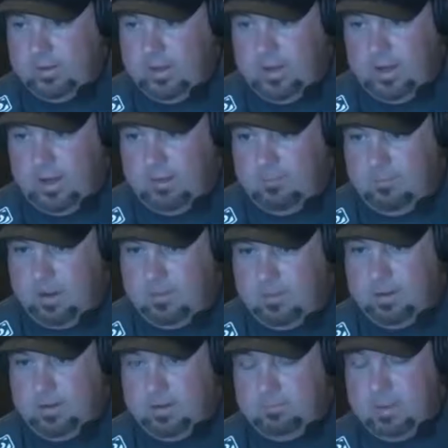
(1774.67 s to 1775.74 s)
Um, I
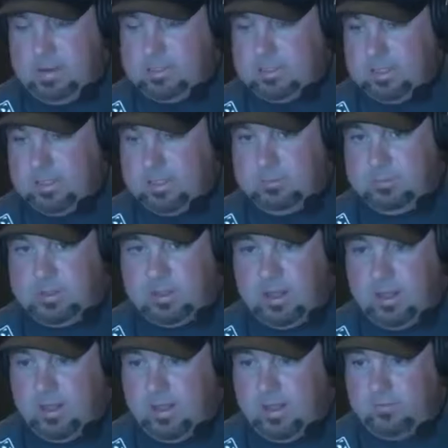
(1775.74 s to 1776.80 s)
mean, he basically just beat the
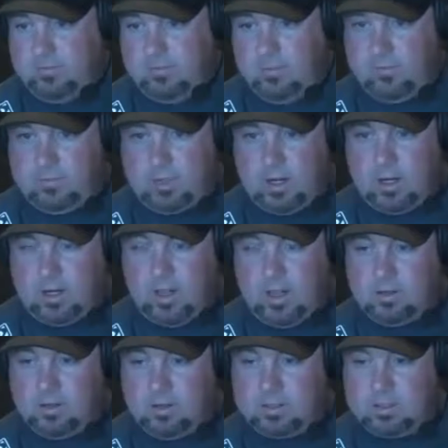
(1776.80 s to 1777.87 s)
hell out of, of Johnny
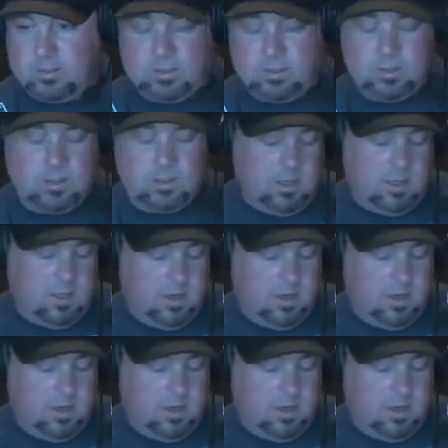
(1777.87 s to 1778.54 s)
Hendricks, which